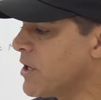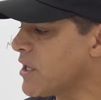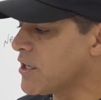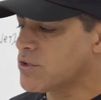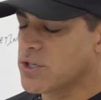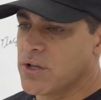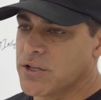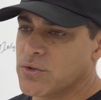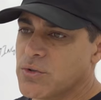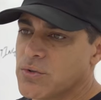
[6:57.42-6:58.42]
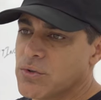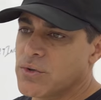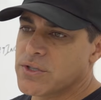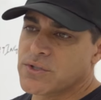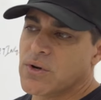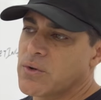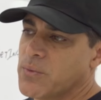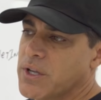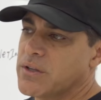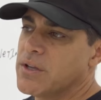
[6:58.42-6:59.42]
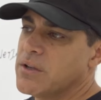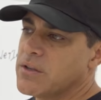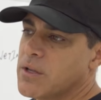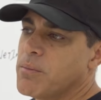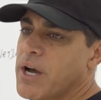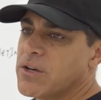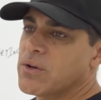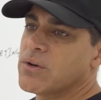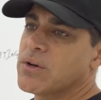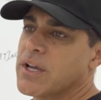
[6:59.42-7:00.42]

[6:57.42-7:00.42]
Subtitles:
But I usually like to do start with the minor